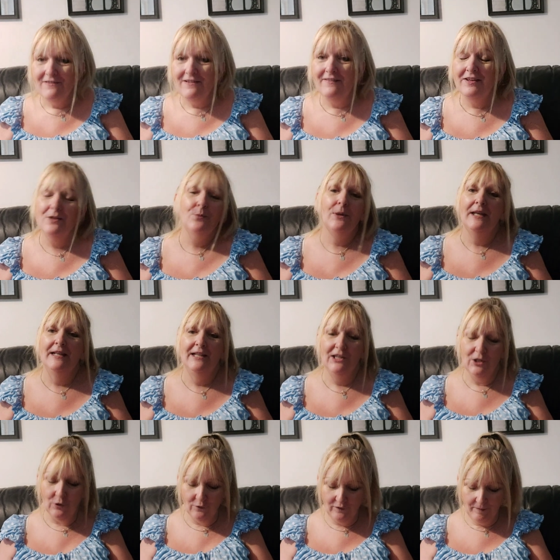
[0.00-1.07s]
Very
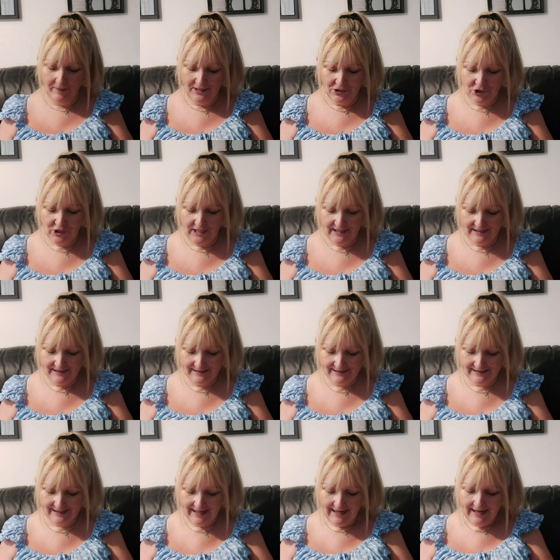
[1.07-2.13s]
quickly over my jeans.
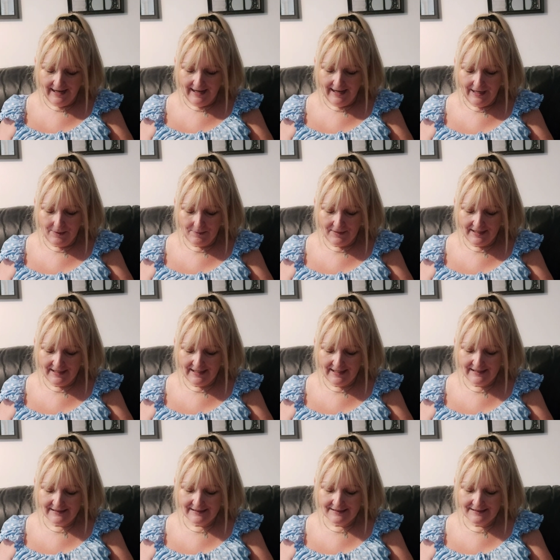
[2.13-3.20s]
And it
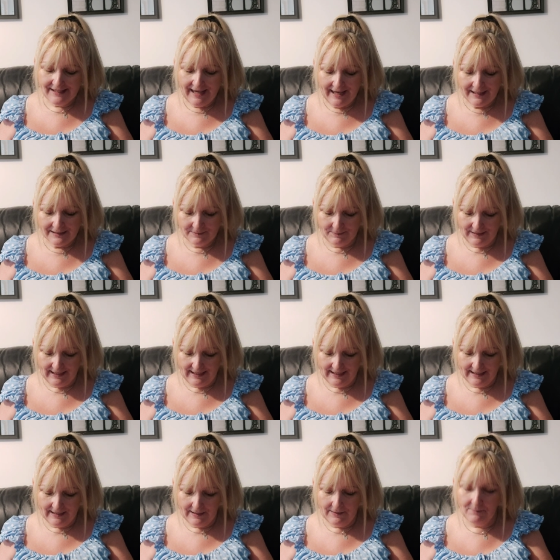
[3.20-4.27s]
is a tad
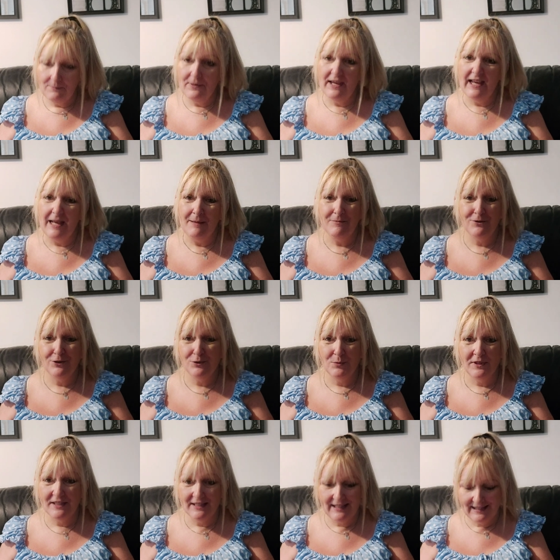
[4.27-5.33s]
big. But I'm good
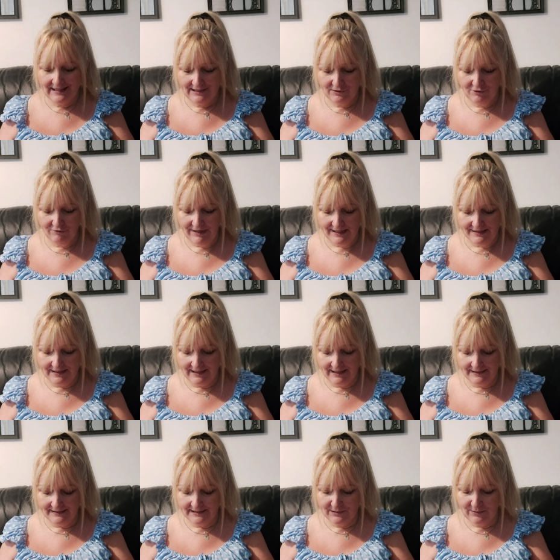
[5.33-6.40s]
with the needle and thread,
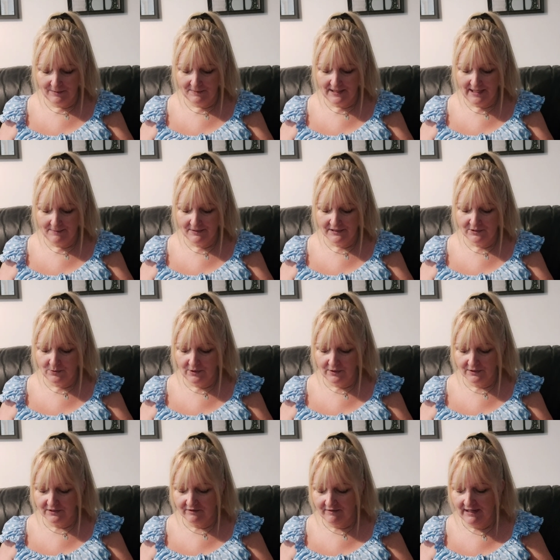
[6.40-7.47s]
guys. So I'll be able to
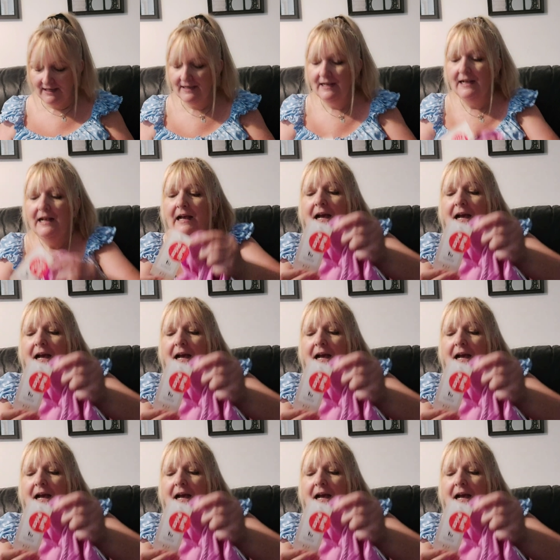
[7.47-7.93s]
alter it.